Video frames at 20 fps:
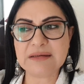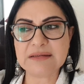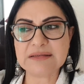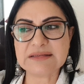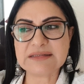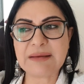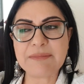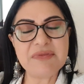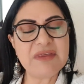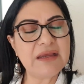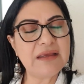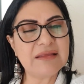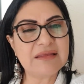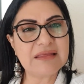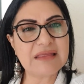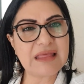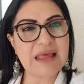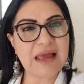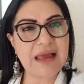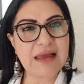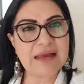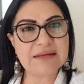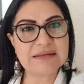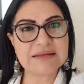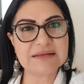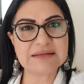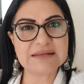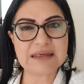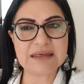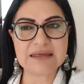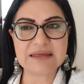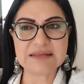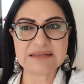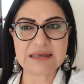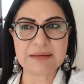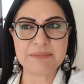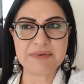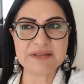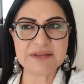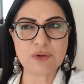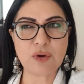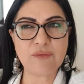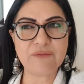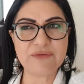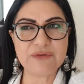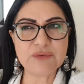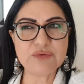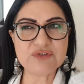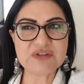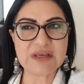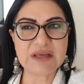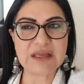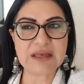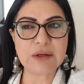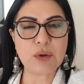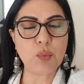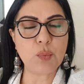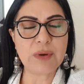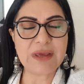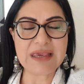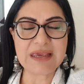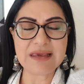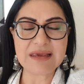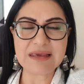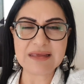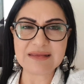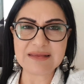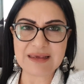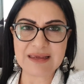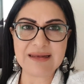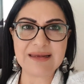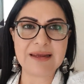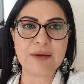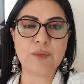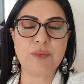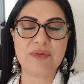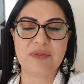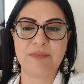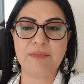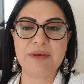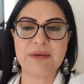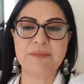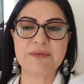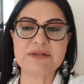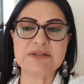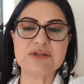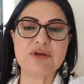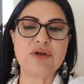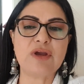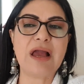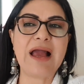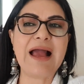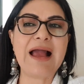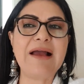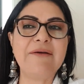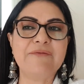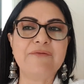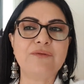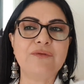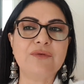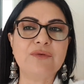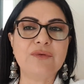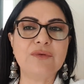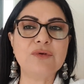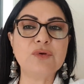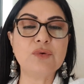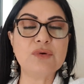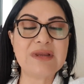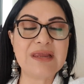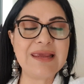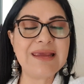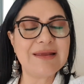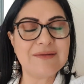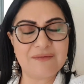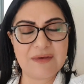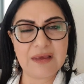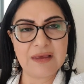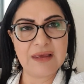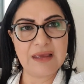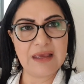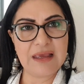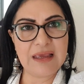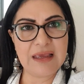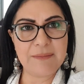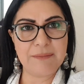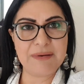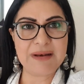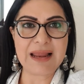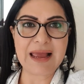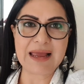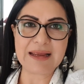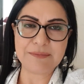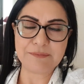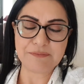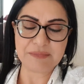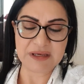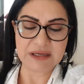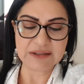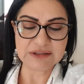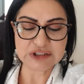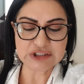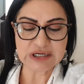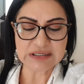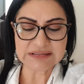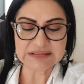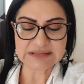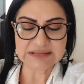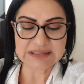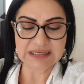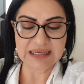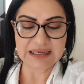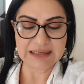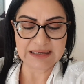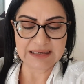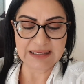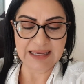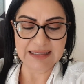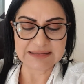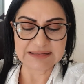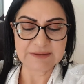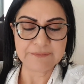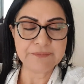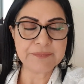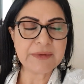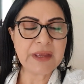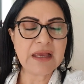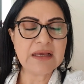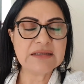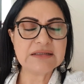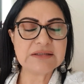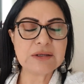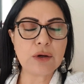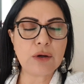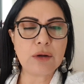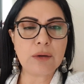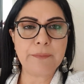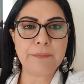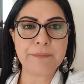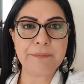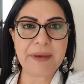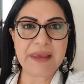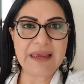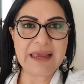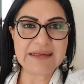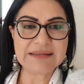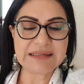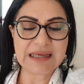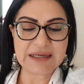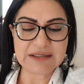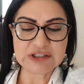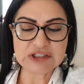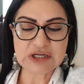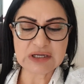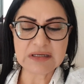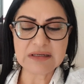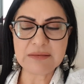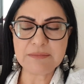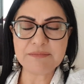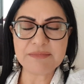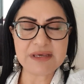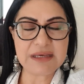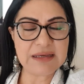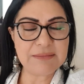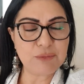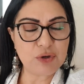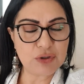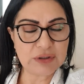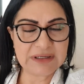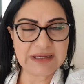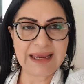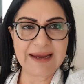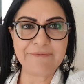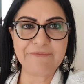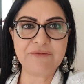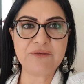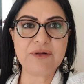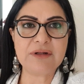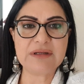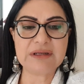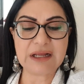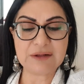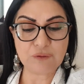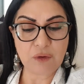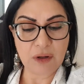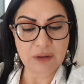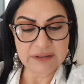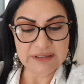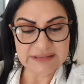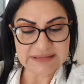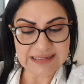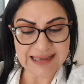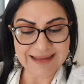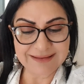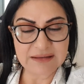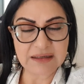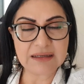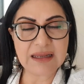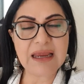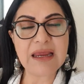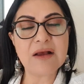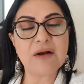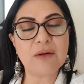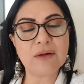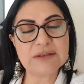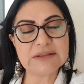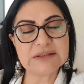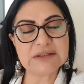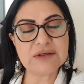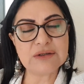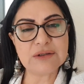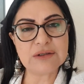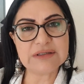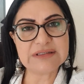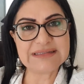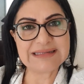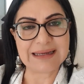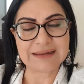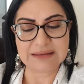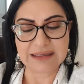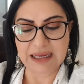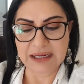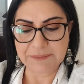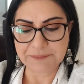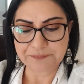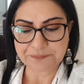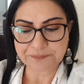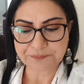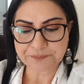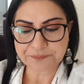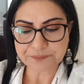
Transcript: something that is a bit confusing in a way dealing with people. So you need a plan B just in case. So pay attention, be more careful, not only Saturday, also Sunday.